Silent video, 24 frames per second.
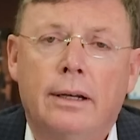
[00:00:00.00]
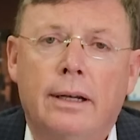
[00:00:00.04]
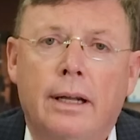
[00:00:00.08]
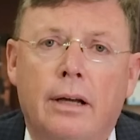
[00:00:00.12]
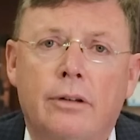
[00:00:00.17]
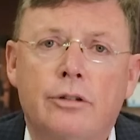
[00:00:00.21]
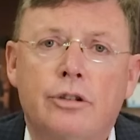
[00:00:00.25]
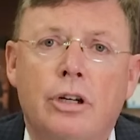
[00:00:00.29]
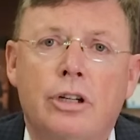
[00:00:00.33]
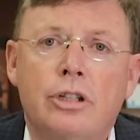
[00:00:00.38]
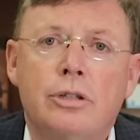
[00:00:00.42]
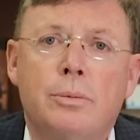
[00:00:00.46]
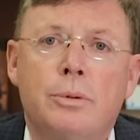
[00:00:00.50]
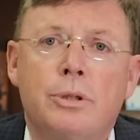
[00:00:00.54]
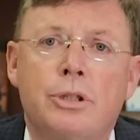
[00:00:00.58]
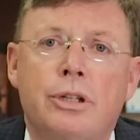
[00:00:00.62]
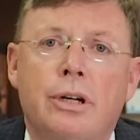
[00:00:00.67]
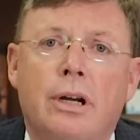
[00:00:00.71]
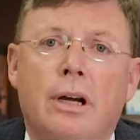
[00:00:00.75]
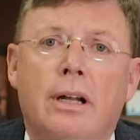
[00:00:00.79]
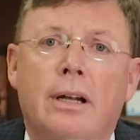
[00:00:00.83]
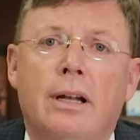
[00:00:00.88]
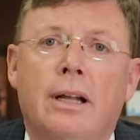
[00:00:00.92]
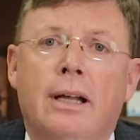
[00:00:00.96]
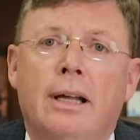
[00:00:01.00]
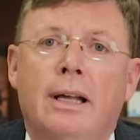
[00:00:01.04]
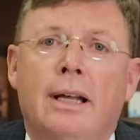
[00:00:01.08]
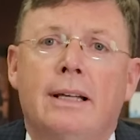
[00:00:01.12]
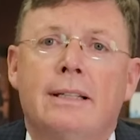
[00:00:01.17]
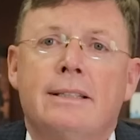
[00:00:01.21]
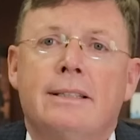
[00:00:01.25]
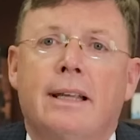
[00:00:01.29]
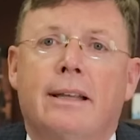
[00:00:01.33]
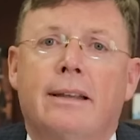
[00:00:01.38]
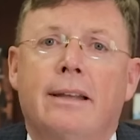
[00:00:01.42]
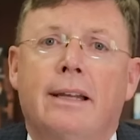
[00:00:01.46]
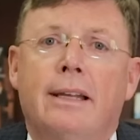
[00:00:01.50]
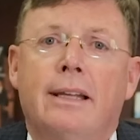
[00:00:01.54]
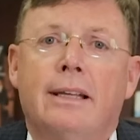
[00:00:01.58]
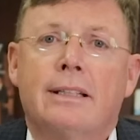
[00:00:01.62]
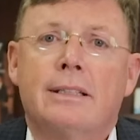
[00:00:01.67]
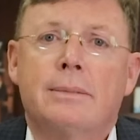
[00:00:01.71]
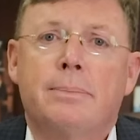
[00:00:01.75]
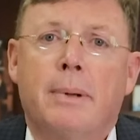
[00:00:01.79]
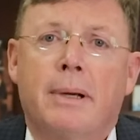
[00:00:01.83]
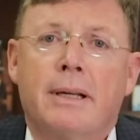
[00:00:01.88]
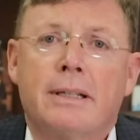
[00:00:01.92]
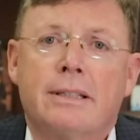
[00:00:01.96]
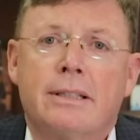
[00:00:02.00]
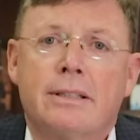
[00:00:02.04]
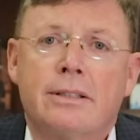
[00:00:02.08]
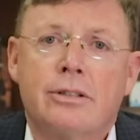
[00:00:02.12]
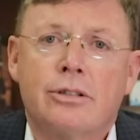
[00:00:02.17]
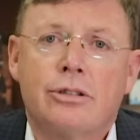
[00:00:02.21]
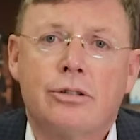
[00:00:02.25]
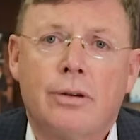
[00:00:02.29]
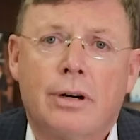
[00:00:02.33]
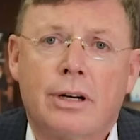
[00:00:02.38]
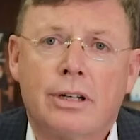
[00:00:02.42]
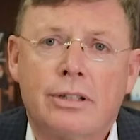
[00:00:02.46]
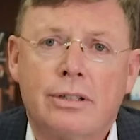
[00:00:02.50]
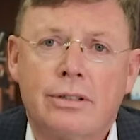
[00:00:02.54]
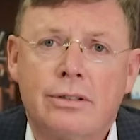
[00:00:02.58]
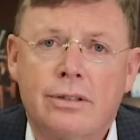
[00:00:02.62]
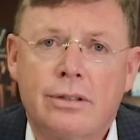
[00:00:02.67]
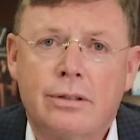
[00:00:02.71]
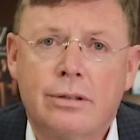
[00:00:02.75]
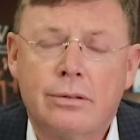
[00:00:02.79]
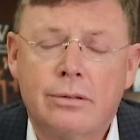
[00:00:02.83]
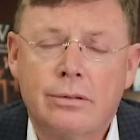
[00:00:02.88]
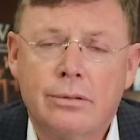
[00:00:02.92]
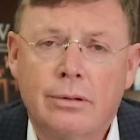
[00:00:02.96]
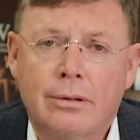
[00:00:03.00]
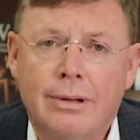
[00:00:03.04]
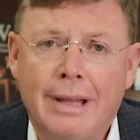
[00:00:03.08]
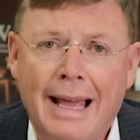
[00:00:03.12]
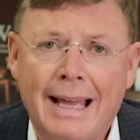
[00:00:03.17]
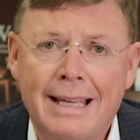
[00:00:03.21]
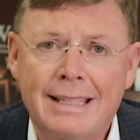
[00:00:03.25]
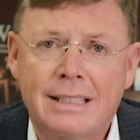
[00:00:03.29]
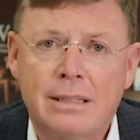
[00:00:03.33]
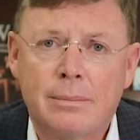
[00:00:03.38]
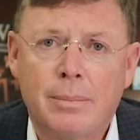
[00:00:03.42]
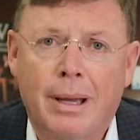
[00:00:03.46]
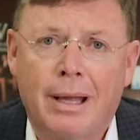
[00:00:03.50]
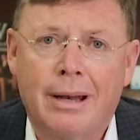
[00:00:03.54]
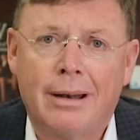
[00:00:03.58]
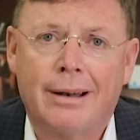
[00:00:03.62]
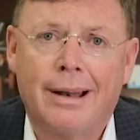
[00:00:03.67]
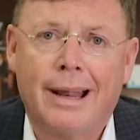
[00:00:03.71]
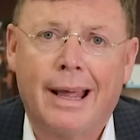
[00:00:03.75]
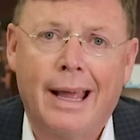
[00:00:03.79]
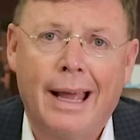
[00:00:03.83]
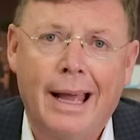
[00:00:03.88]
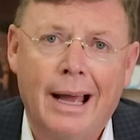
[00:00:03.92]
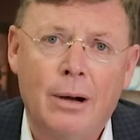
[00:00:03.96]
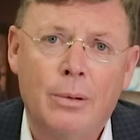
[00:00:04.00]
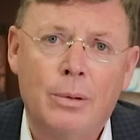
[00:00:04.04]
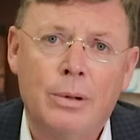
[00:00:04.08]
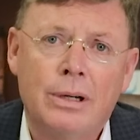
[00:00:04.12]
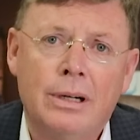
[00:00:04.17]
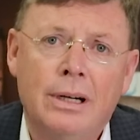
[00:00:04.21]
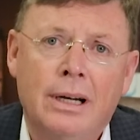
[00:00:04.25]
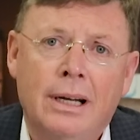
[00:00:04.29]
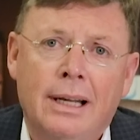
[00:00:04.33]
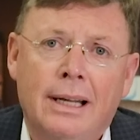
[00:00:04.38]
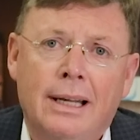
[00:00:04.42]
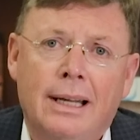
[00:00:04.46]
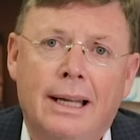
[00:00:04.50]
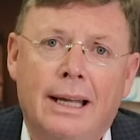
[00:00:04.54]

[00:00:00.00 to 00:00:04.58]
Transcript: Now, Judge Merchan said that he expects his instructions to last about an hour,